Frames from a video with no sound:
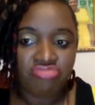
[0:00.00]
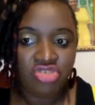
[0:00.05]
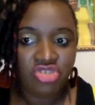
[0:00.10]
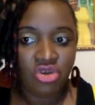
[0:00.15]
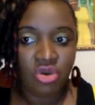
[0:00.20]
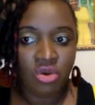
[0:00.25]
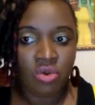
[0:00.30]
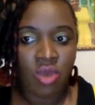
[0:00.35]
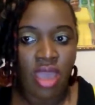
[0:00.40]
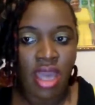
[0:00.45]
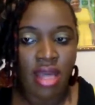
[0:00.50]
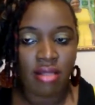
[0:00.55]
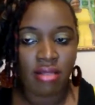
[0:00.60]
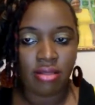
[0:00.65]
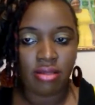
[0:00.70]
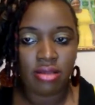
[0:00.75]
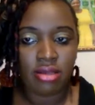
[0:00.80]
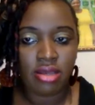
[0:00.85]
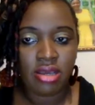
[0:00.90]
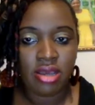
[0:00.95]
you're
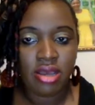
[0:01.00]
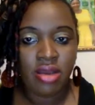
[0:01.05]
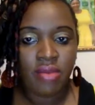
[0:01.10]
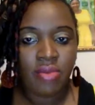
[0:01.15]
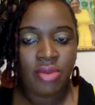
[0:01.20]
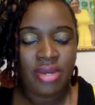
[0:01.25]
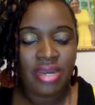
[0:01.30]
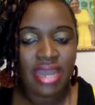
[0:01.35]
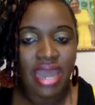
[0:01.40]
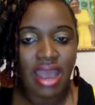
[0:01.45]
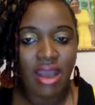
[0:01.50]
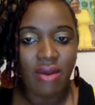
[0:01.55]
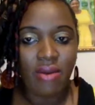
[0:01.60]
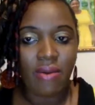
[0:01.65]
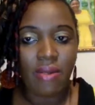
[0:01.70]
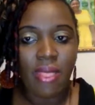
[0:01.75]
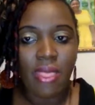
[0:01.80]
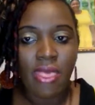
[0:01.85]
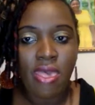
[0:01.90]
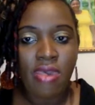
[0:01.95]
well. But
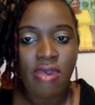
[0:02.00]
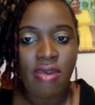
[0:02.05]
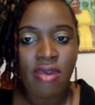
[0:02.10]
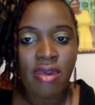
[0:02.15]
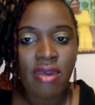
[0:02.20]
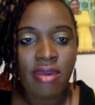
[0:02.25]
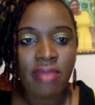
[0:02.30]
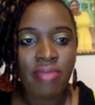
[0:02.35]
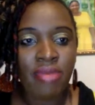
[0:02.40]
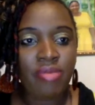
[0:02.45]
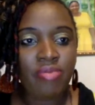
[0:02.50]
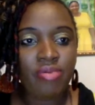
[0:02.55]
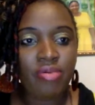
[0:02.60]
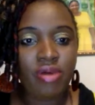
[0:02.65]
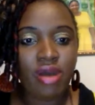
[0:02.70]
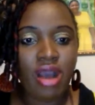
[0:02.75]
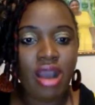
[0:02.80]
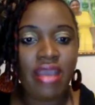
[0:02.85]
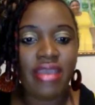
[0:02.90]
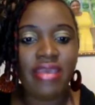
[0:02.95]
now people
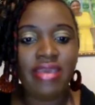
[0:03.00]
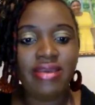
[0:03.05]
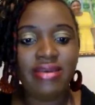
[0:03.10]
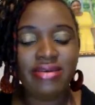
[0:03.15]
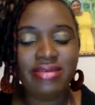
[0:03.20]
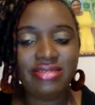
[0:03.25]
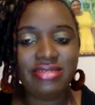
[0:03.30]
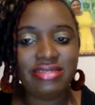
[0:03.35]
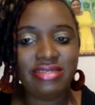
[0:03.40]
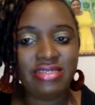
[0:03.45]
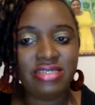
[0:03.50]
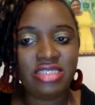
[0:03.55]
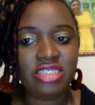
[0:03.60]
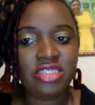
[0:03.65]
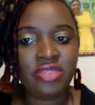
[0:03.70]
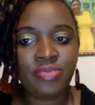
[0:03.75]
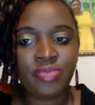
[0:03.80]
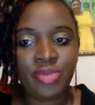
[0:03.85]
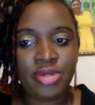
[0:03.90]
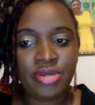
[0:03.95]
are using it
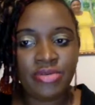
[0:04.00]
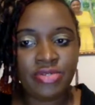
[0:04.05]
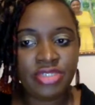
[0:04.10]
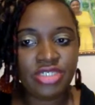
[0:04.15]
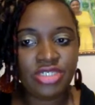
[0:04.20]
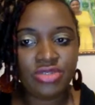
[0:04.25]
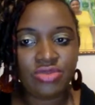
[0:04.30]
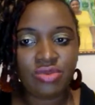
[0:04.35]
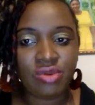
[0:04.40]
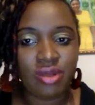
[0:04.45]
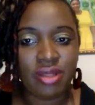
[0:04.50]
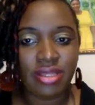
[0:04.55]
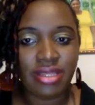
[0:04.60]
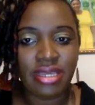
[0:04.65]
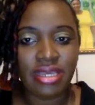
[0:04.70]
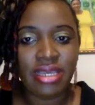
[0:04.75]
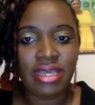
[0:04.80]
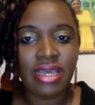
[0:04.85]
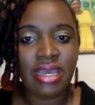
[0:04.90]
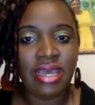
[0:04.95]

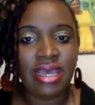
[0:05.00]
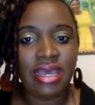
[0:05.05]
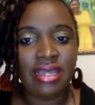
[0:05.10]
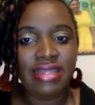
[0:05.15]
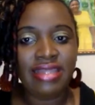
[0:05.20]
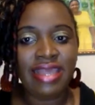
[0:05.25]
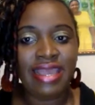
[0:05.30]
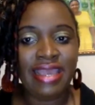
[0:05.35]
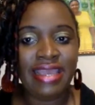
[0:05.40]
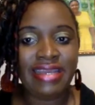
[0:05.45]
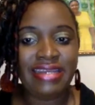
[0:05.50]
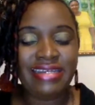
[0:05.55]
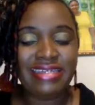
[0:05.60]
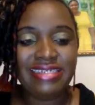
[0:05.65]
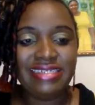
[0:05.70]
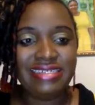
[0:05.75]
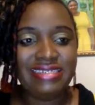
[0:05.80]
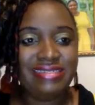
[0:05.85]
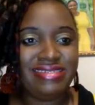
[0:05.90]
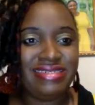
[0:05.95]
spiritually, like
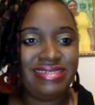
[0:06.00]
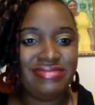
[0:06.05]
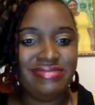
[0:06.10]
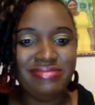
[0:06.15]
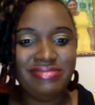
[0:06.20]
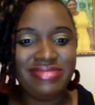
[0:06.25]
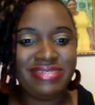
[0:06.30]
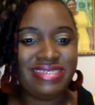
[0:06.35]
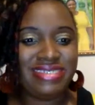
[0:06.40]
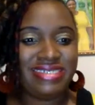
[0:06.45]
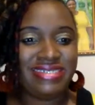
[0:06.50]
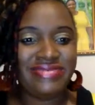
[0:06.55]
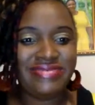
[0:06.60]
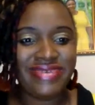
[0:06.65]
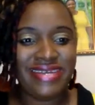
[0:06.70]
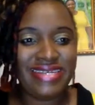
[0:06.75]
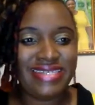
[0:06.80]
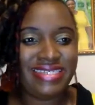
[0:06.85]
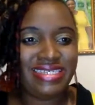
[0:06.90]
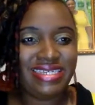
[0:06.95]

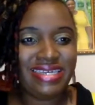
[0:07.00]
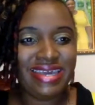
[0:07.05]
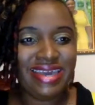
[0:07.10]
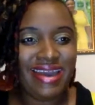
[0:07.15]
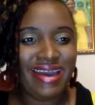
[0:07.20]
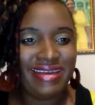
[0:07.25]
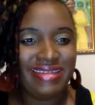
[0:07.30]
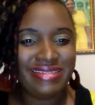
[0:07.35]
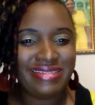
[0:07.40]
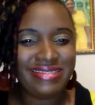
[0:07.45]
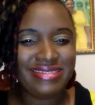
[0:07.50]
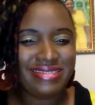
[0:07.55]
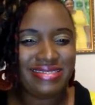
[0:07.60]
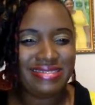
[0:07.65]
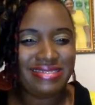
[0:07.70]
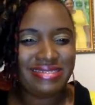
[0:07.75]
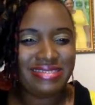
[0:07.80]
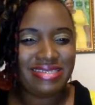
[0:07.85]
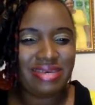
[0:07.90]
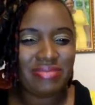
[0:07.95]
creating God's
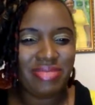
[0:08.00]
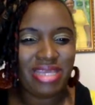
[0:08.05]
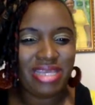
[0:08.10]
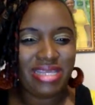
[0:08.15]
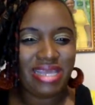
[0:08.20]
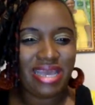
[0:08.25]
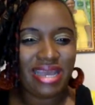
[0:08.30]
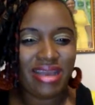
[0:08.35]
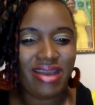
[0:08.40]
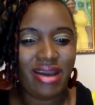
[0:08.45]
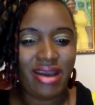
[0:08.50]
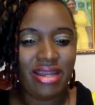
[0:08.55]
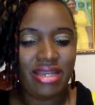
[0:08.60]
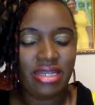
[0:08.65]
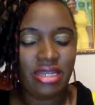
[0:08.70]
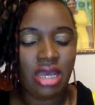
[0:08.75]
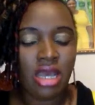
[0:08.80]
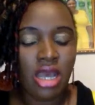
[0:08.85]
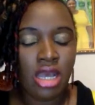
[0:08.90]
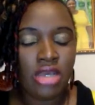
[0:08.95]
something that
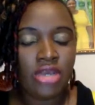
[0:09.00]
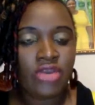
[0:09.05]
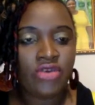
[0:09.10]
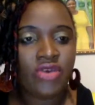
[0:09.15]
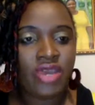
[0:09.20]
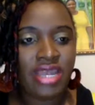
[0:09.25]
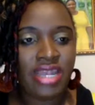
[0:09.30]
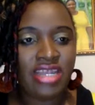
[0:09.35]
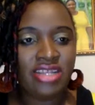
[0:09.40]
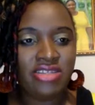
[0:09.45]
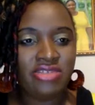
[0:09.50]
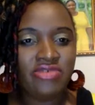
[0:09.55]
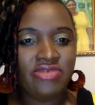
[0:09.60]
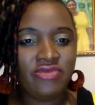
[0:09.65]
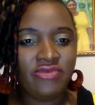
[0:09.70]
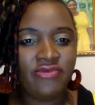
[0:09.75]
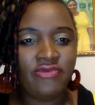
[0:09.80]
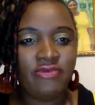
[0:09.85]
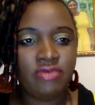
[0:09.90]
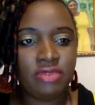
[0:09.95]
God created
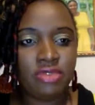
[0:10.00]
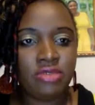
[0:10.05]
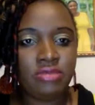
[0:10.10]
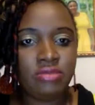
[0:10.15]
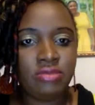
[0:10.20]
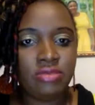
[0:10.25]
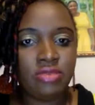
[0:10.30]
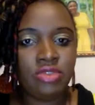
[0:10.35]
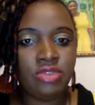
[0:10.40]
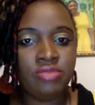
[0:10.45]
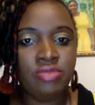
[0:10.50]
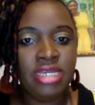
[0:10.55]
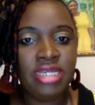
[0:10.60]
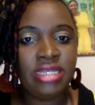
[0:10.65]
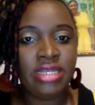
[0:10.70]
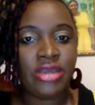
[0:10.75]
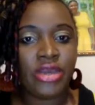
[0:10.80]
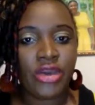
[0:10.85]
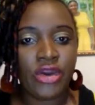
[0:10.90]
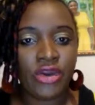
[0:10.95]
to
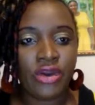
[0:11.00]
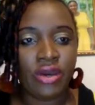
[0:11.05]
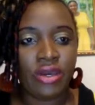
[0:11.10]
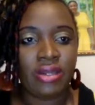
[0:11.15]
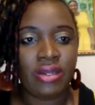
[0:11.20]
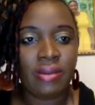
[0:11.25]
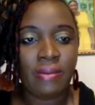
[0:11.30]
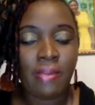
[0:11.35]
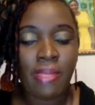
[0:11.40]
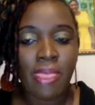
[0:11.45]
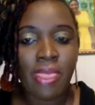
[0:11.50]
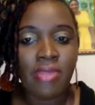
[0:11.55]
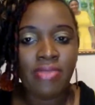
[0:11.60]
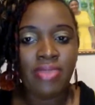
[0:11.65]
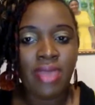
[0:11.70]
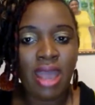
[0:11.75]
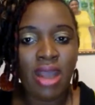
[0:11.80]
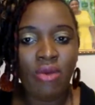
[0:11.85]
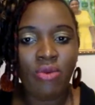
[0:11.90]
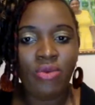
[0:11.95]
mean good.
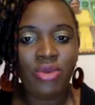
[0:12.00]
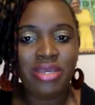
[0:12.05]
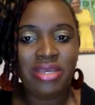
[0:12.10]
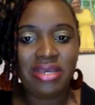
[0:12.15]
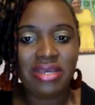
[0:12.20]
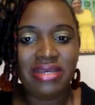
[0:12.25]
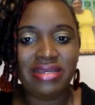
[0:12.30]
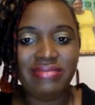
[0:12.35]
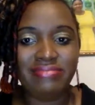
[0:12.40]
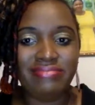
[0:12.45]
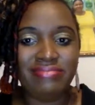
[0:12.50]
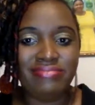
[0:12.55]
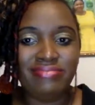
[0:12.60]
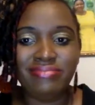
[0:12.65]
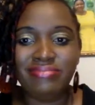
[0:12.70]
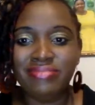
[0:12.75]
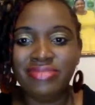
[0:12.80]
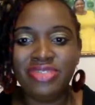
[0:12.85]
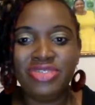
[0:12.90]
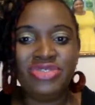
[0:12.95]
Now we are
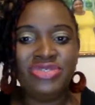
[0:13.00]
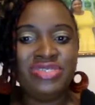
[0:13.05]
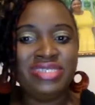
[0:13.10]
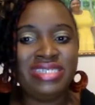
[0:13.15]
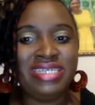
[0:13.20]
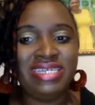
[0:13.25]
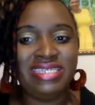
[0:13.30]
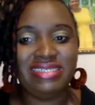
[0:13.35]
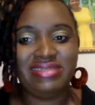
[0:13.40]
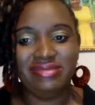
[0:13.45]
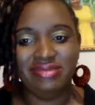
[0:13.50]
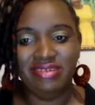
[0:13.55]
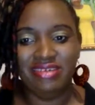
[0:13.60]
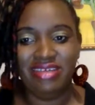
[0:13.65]
using it